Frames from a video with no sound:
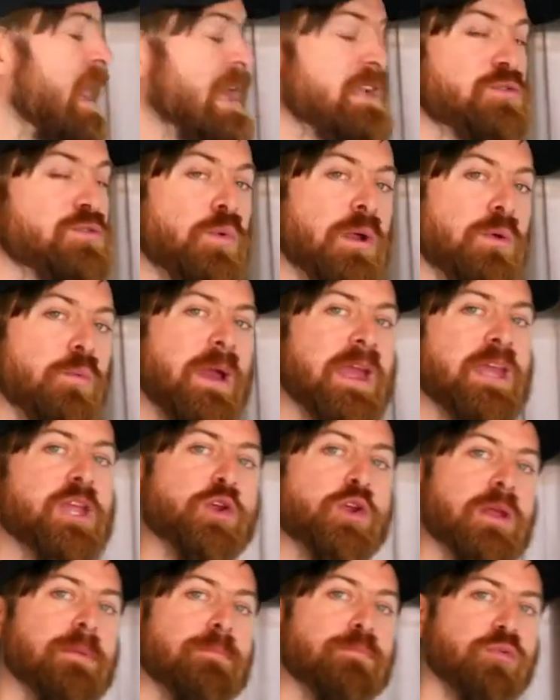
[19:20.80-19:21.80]
that's one way
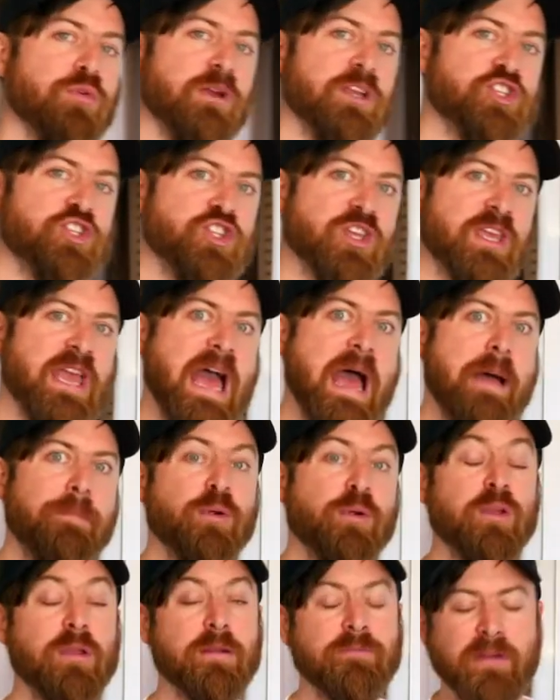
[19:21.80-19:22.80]
you can bridge the
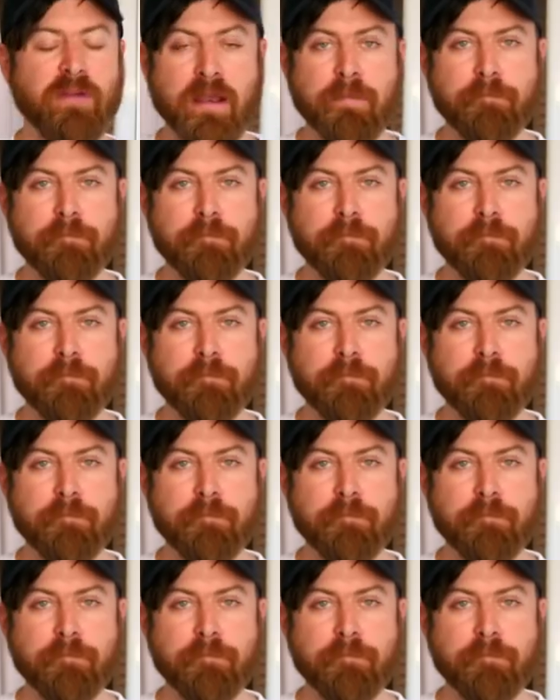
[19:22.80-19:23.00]
gap, or you can